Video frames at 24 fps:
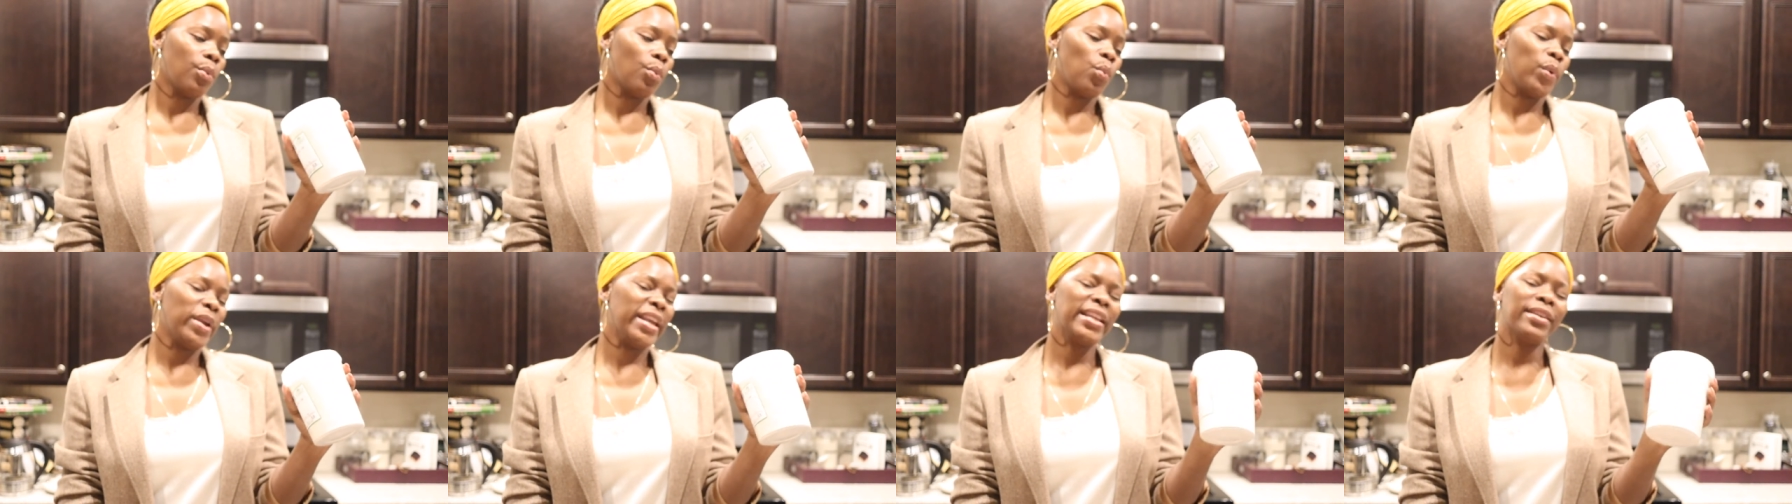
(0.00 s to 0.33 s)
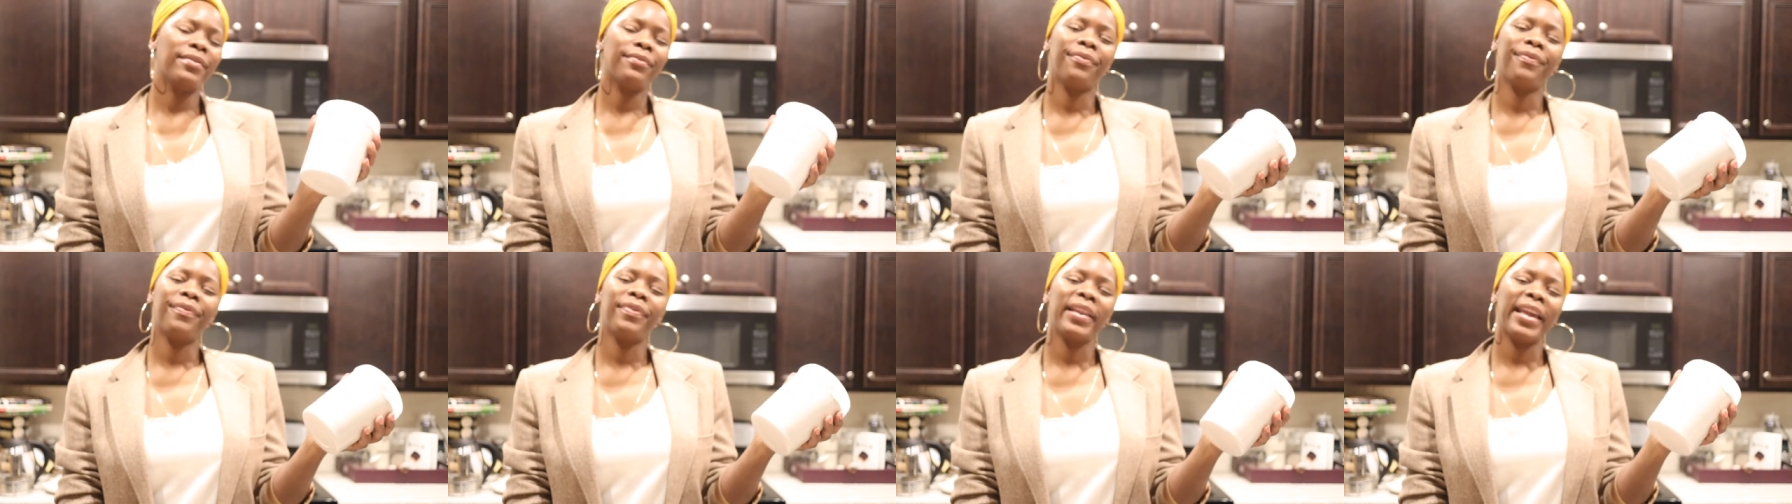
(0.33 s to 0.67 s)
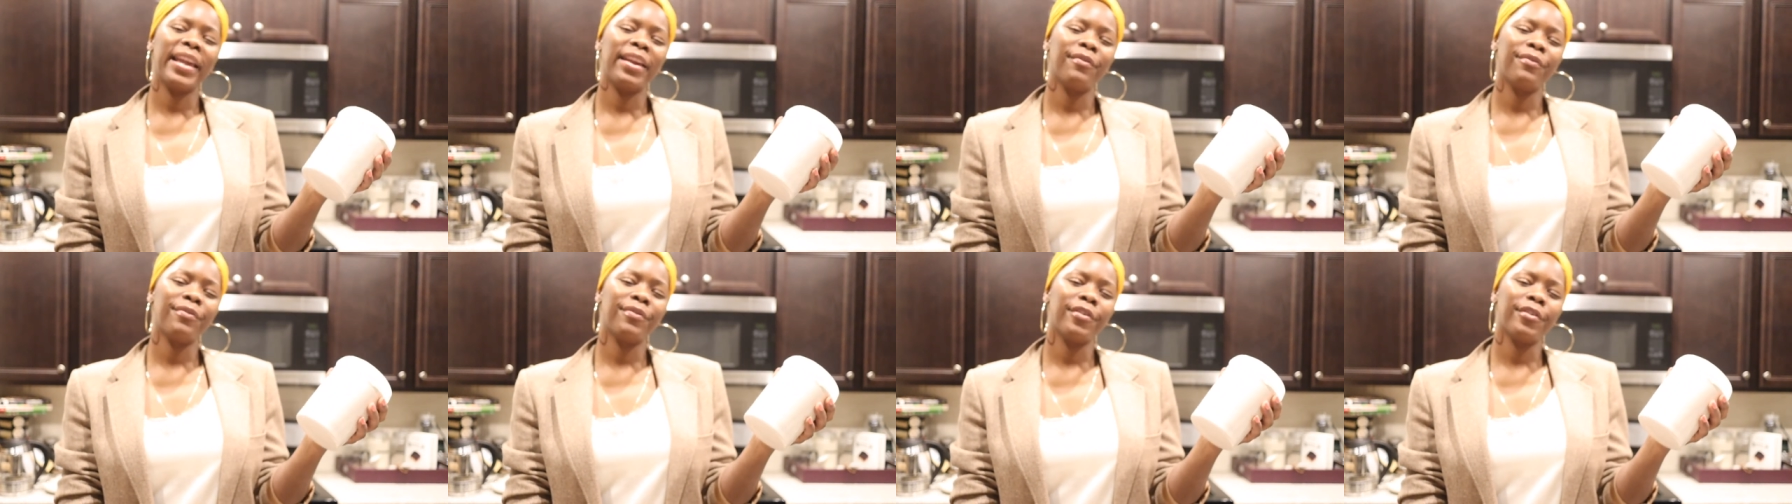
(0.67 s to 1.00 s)
wheat
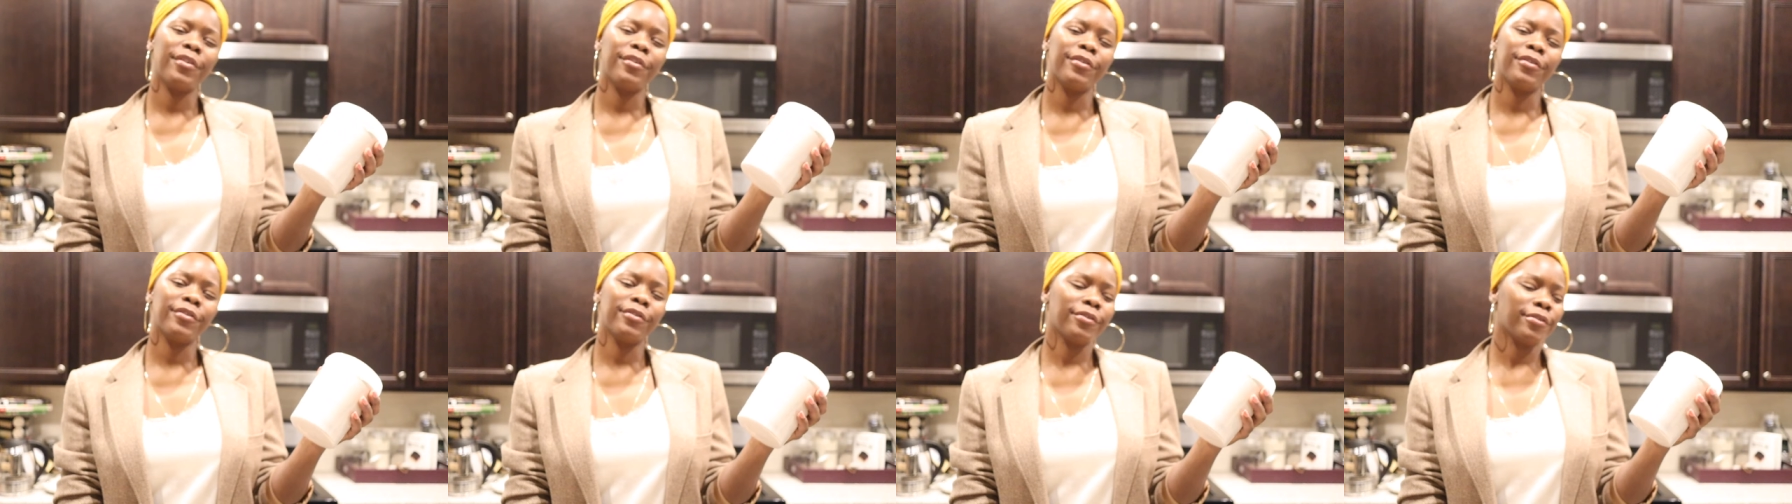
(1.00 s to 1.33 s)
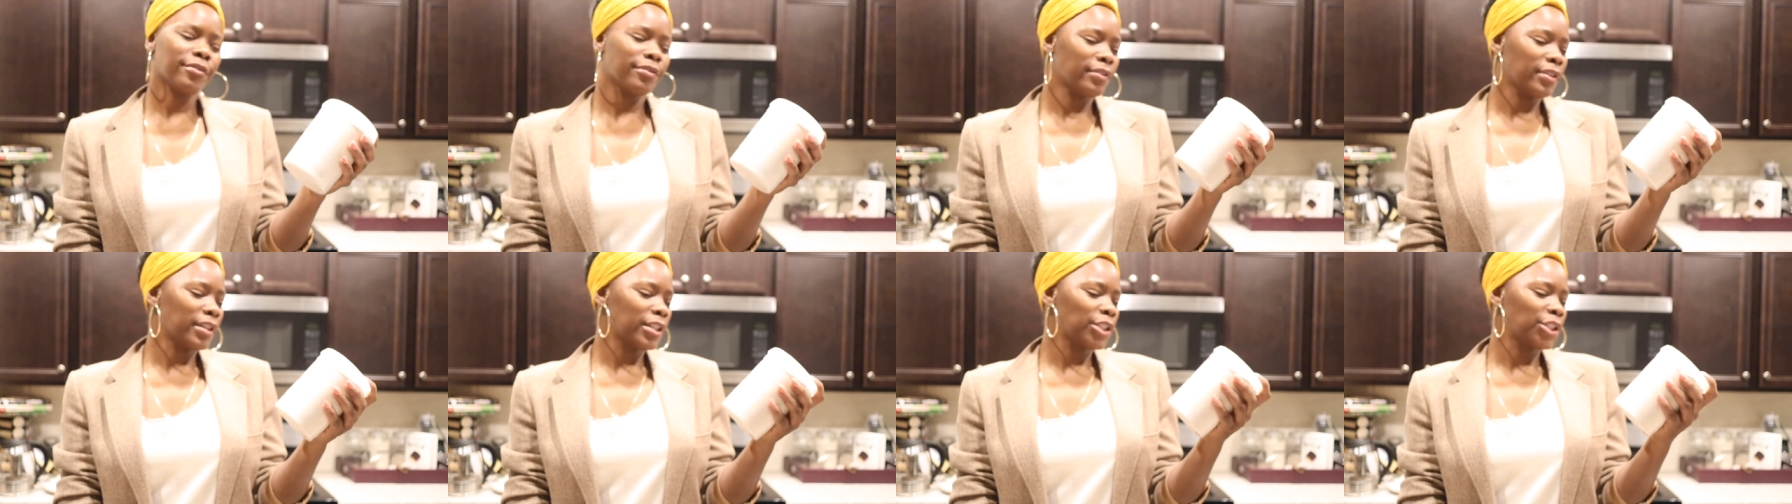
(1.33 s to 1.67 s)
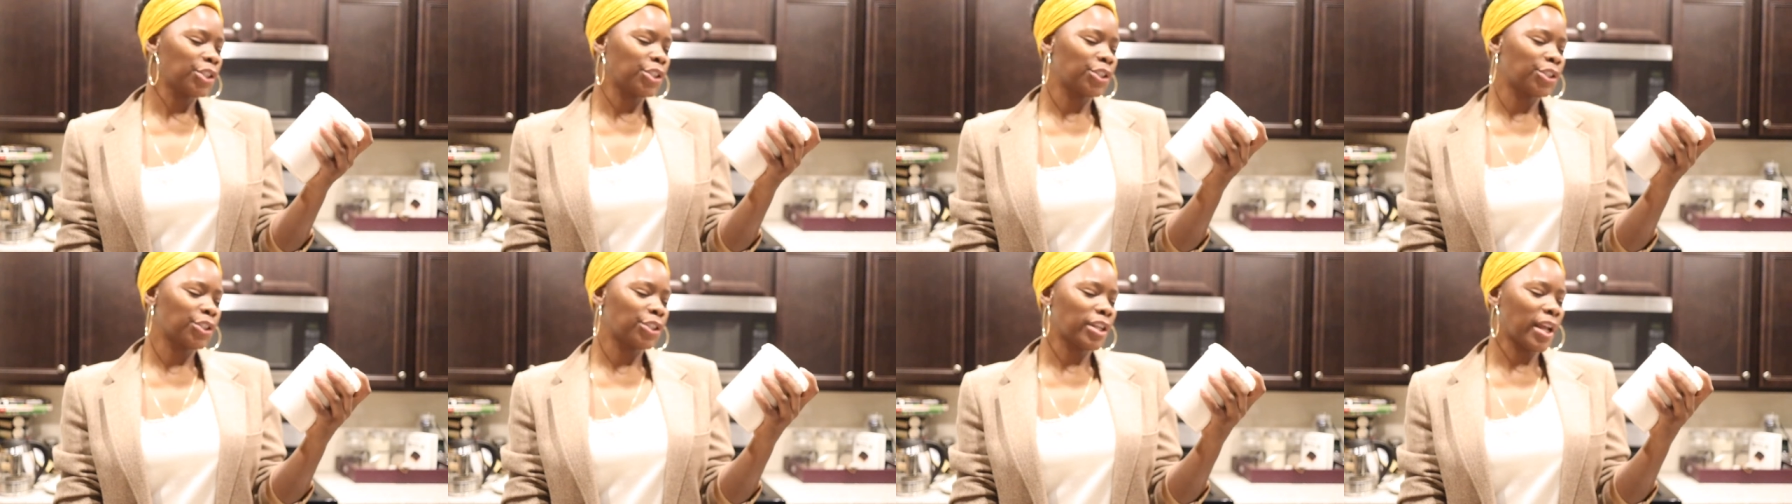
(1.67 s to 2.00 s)
flavorish
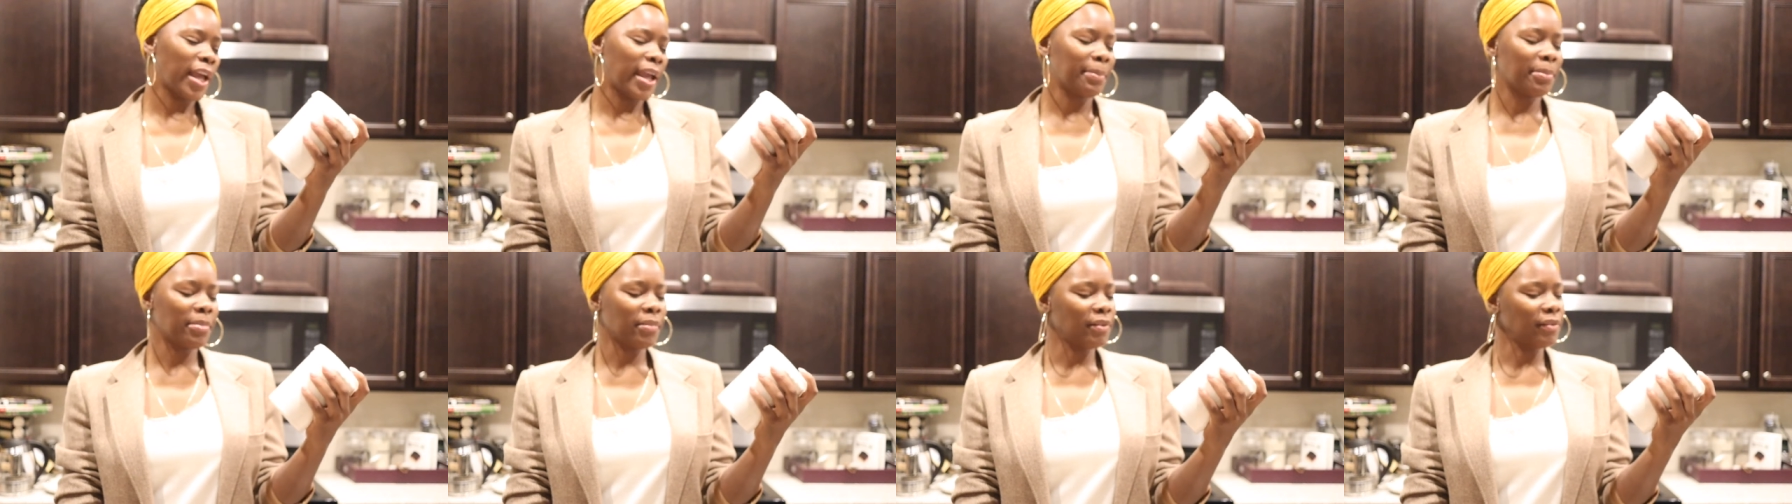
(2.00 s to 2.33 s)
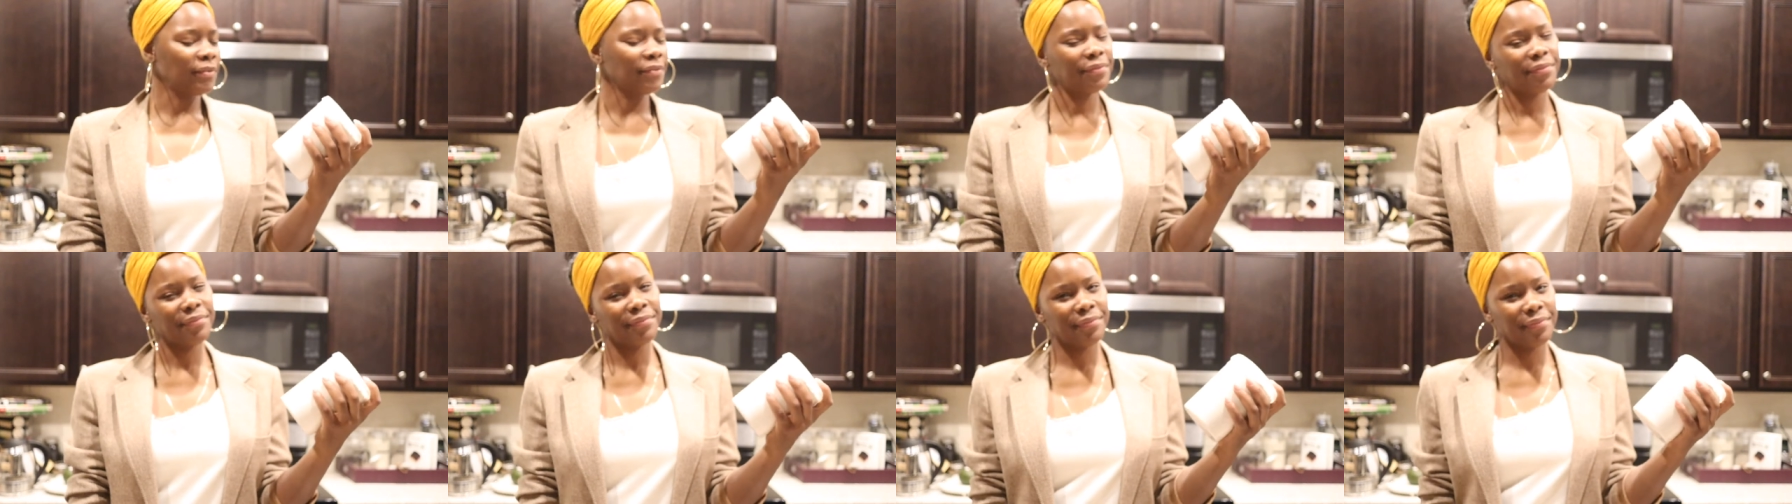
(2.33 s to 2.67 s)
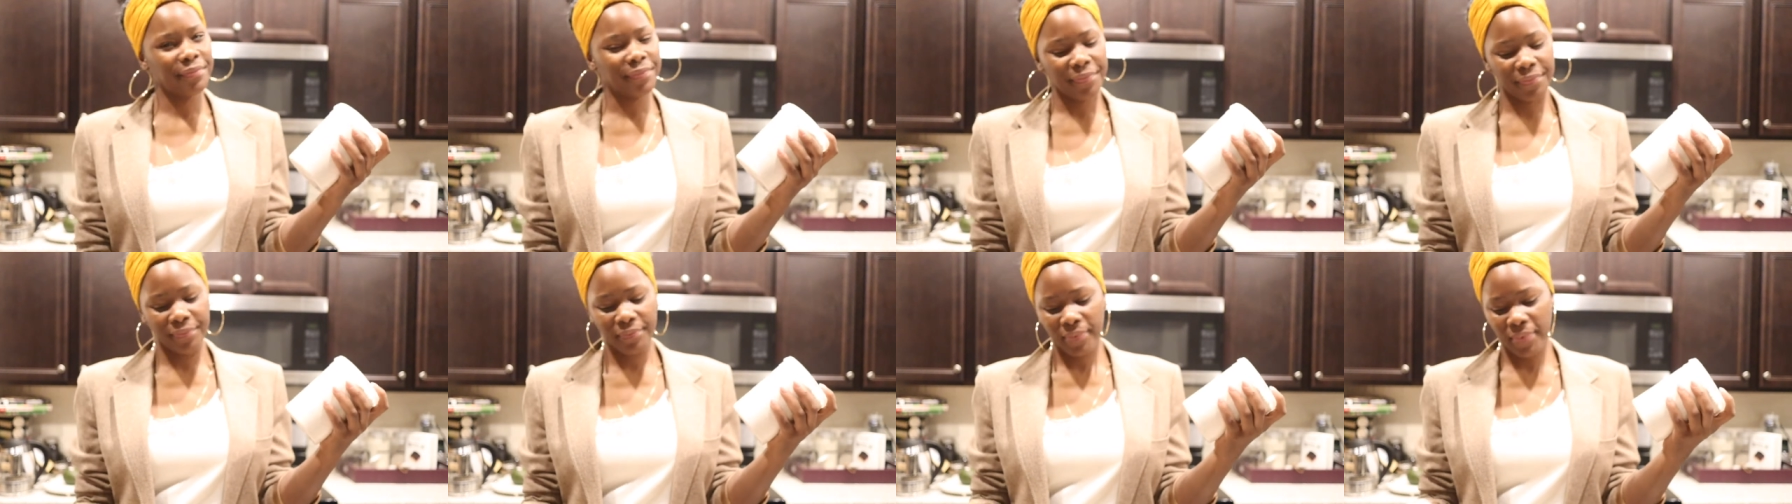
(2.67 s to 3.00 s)
type of
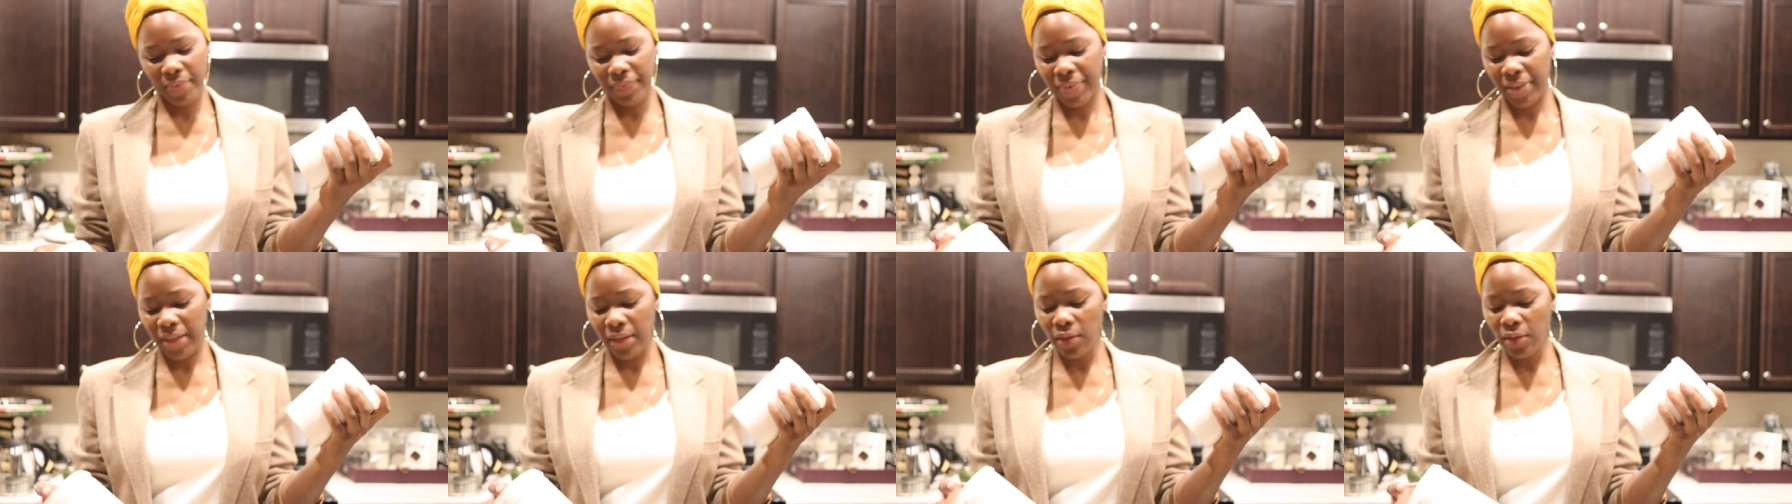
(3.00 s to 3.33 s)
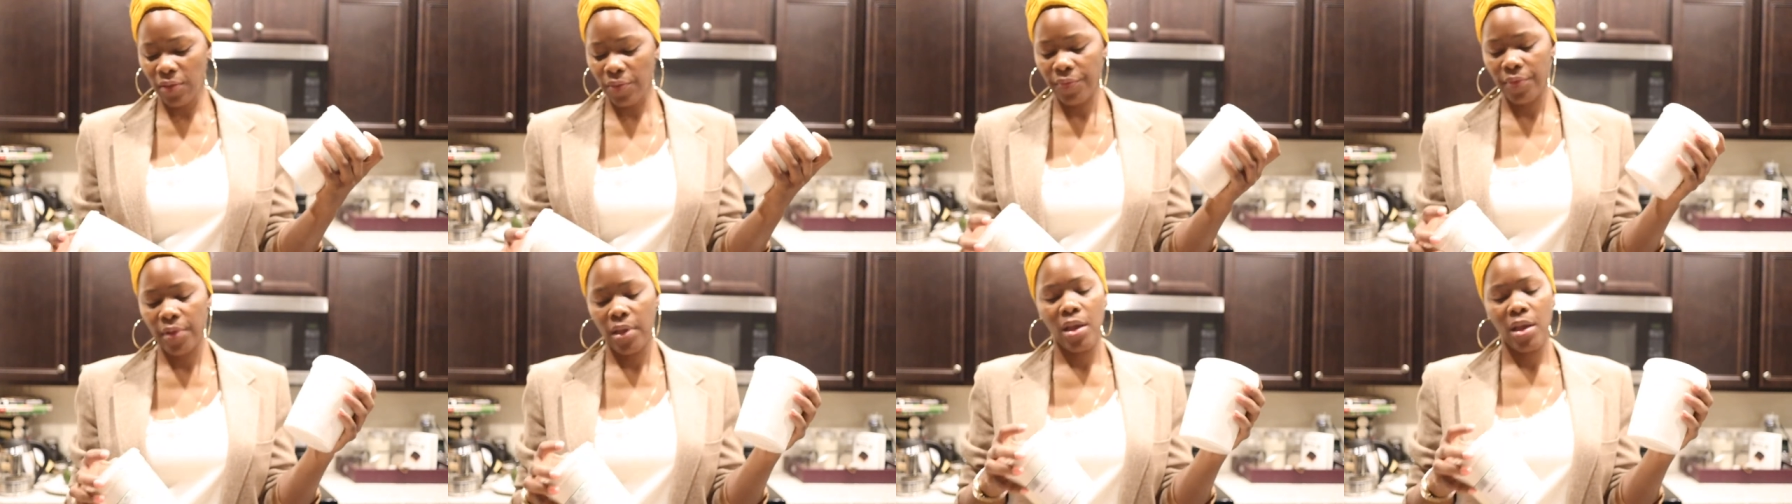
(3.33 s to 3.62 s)
feel,